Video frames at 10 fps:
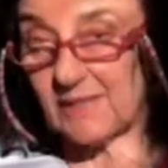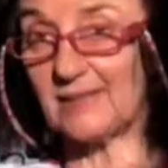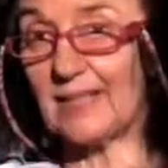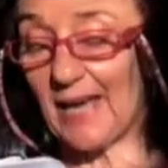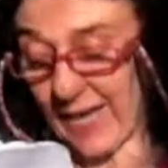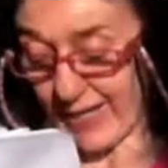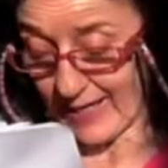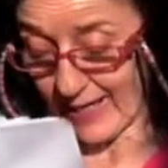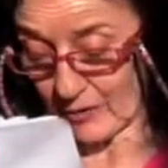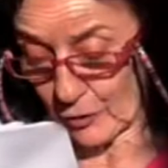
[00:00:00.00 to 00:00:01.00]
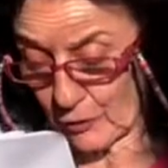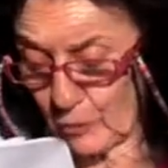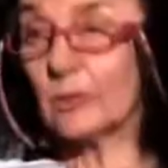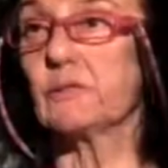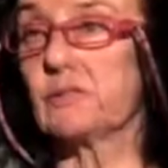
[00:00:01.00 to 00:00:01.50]
the
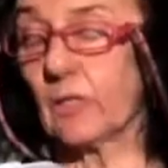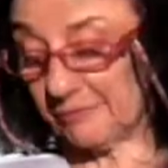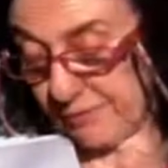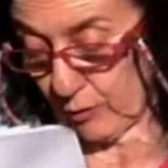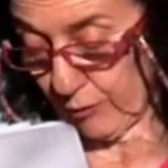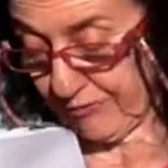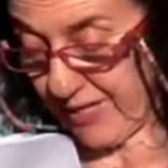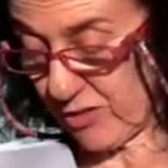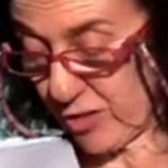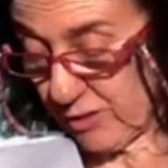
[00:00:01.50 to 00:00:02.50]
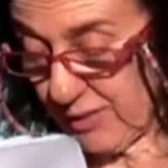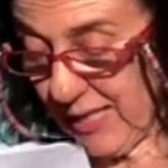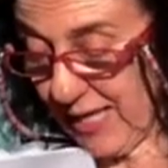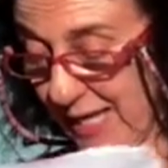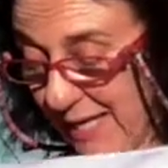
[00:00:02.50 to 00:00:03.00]
assurance of salvation
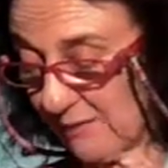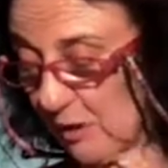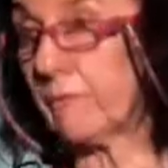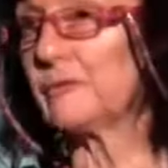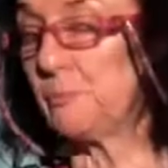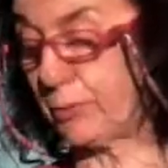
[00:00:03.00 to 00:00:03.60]
and of the